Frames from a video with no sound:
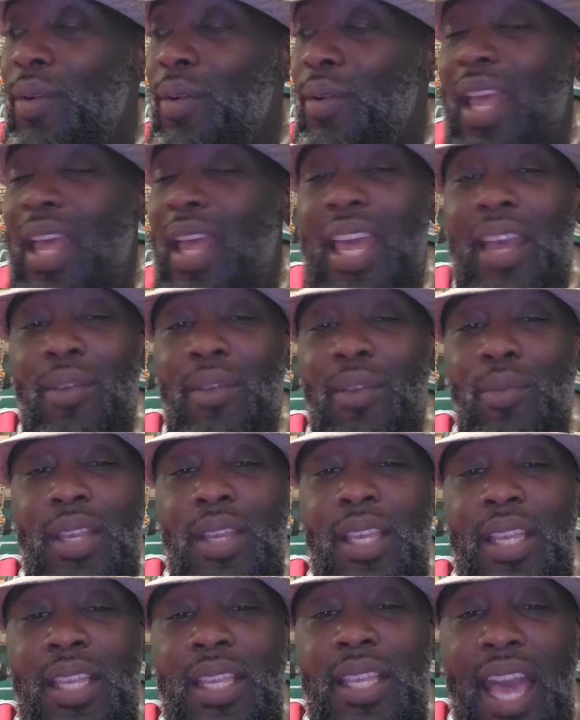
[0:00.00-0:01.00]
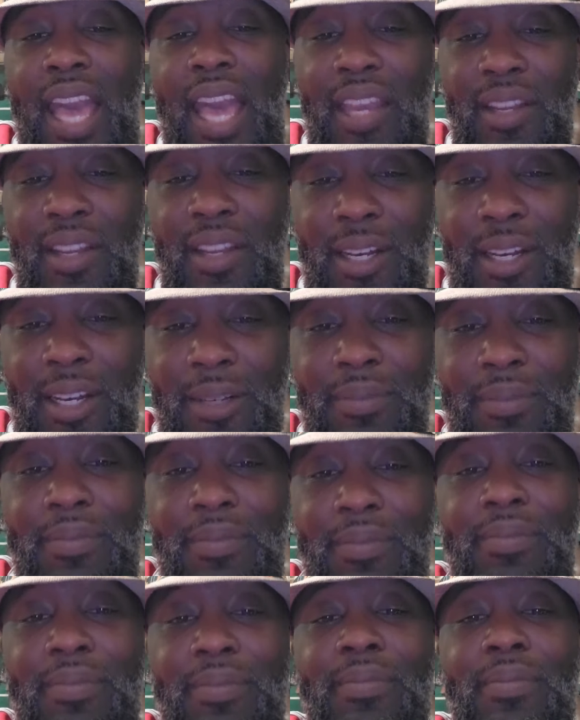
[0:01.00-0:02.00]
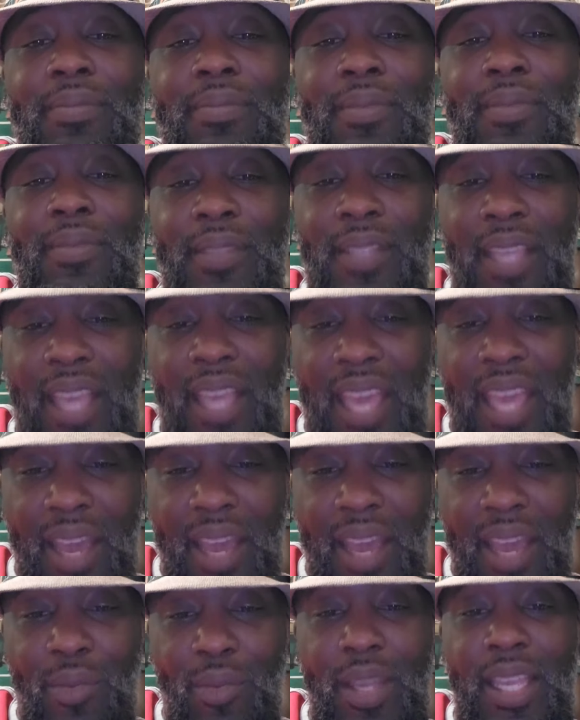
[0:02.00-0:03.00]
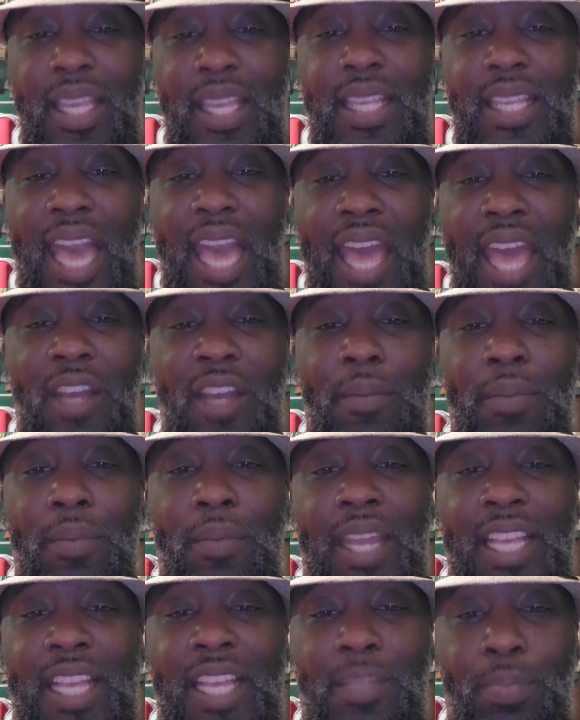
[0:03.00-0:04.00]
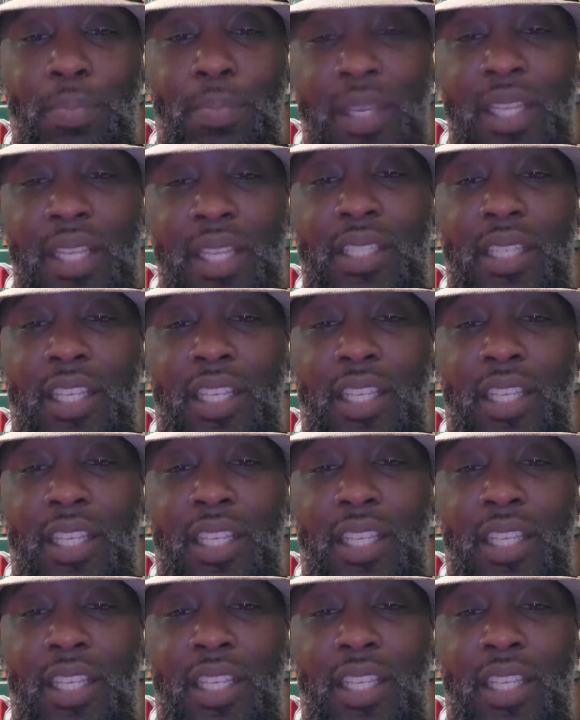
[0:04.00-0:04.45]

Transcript: Ed Reed got up. Ed Reed got up in that speech,